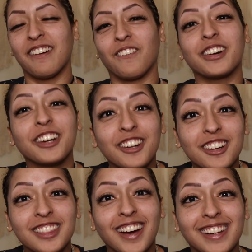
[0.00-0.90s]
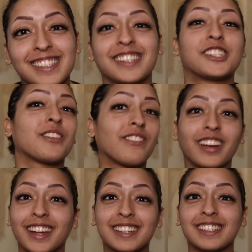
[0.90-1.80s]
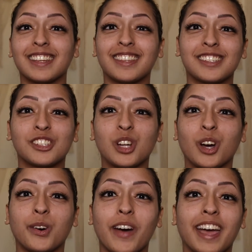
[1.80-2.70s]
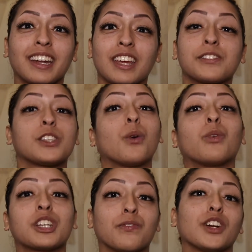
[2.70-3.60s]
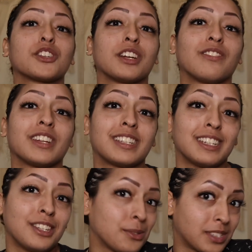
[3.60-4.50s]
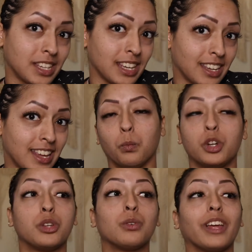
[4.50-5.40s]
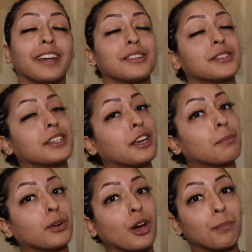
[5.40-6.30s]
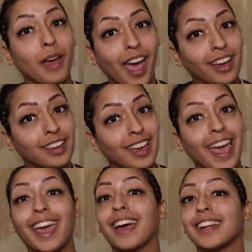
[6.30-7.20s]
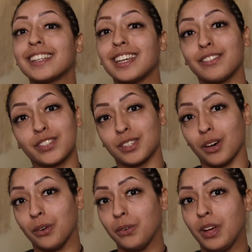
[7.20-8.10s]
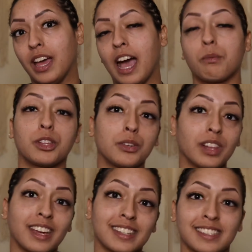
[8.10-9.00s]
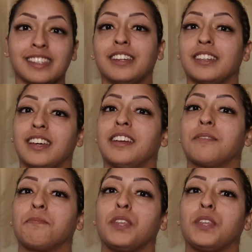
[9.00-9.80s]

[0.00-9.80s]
What are your thoughts? Did you ever get to see this show? And if so, which version of it did you see? Would you like to see it brought back? And if so, how would you like to see it done?